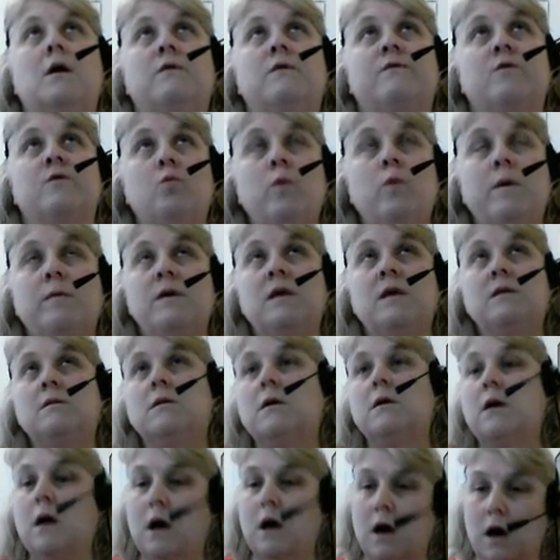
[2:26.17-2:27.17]
For
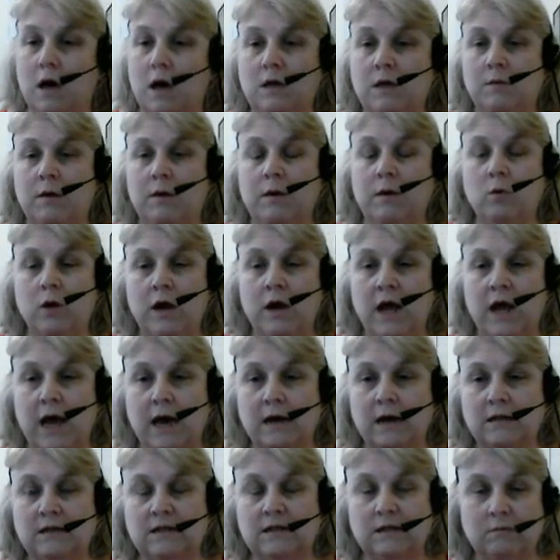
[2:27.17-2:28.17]
women, you might want to
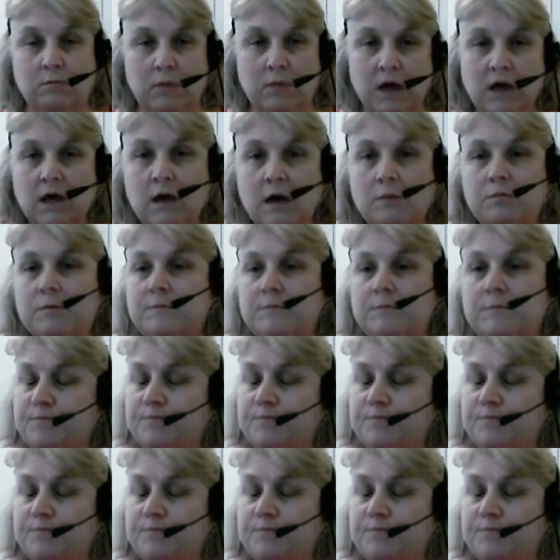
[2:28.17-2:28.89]
add some makeup,